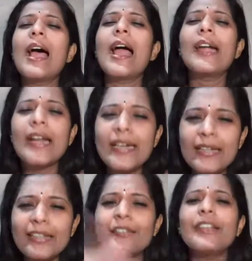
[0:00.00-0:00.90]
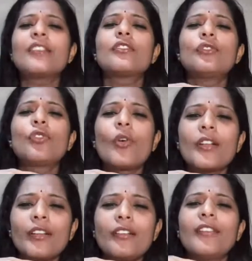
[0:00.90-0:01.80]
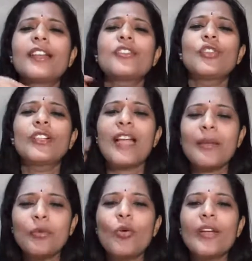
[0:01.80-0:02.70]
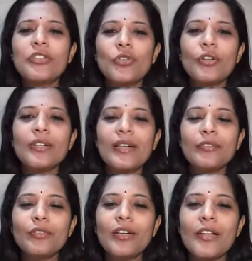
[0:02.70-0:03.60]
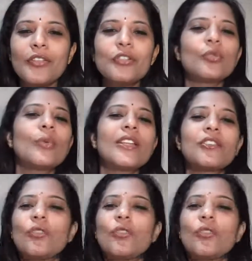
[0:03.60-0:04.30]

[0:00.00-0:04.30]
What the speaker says: At 18 weeks, don't even waste your time. Go enjoy your life for another 2 weeks.